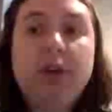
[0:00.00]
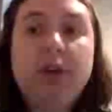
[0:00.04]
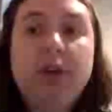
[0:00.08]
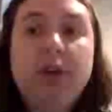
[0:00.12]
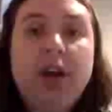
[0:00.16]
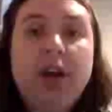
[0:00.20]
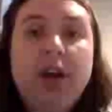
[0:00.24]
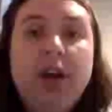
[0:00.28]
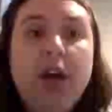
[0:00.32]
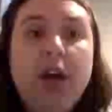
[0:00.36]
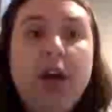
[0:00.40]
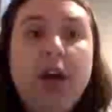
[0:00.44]

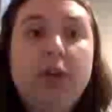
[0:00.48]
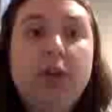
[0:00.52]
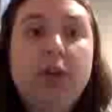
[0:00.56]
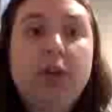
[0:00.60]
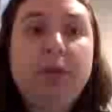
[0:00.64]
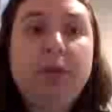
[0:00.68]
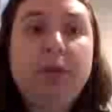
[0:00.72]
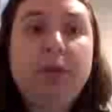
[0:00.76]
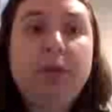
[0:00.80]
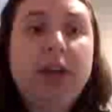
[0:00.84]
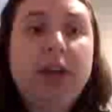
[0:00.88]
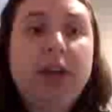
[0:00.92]
and ultimately
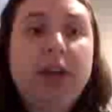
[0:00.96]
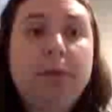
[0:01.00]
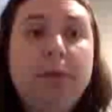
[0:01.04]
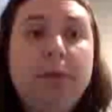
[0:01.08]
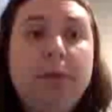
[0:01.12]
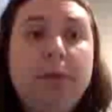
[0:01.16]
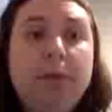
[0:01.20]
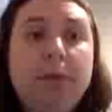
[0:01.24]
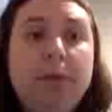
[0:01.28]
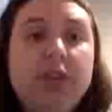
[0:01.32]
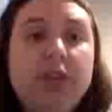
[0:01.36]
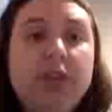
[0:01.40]
composes
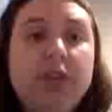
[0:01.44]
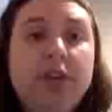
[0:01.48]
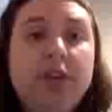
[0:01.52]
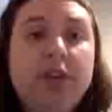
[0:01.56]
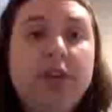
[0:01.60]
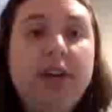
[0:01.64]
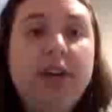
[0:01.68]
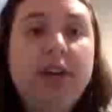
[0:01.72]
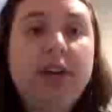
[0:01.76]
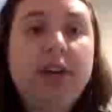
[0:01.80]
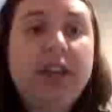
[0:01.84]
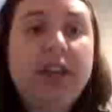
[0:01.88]
Sonnet
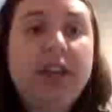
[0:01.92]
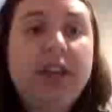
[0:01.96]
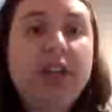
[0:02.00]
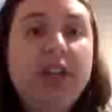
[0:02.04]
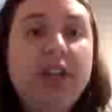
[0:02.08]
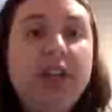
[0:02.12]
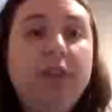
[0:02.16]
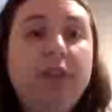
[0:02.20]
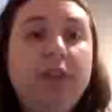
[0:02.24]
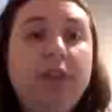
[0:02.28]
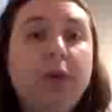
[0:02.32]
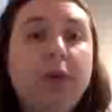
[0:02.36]
18 for
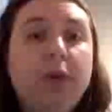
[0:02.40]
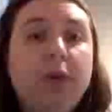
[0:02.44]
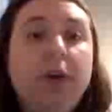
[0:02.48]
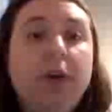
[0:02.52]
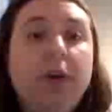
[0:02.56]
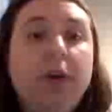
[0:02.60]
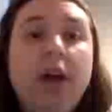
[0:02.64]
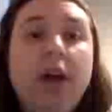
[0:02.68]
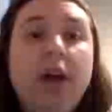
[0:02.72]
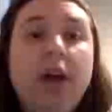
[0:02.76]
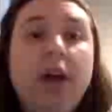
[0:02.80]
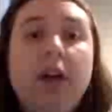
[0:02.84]
her,
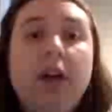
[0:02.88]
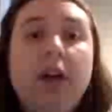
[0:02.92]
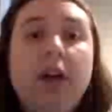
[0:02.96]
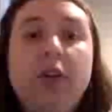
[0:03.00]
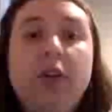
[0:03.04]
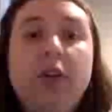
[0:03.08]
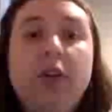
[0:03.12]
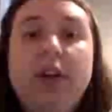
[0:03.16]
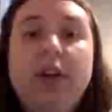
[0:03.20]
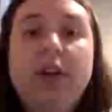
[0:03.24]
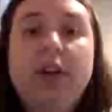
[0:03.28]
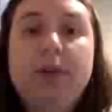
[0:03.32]
calling
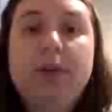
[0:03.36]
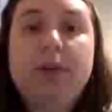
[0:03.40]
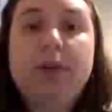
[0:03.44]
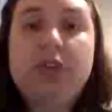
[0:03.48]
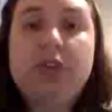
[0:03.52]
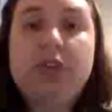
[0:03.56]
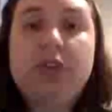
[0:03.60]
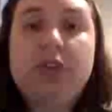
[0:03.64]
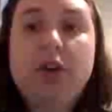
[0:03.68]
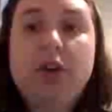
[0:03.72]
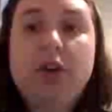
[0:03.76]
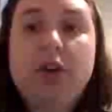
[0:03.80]
her his
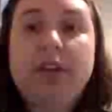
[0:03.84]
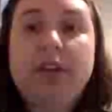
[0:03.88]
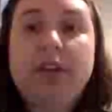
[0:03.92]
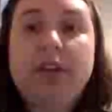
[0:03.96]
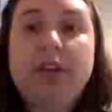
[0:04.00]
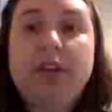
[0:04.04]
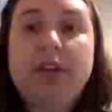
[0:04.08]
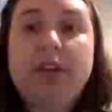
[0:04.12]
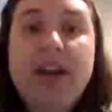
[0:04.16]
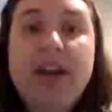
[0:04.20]
Dark Lady.